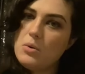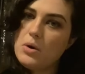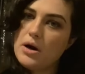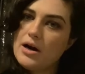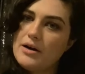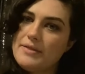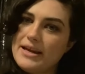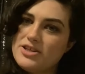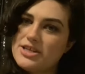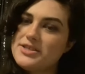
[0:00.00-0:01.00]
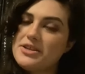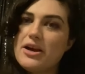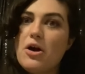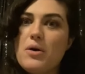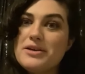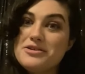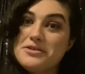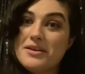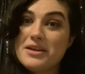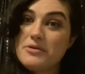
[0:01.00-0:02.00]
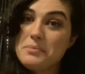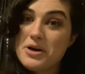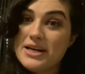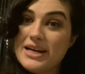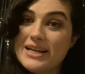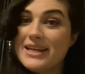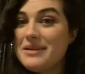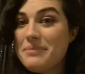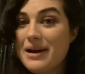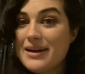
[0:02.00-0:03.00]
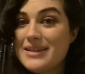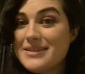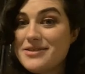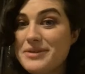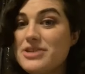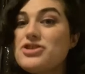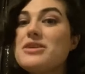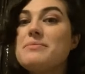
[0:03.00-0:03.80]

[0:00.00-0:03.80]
Or they just are like, oh, I just thought they were pretty and they embody this Orisha.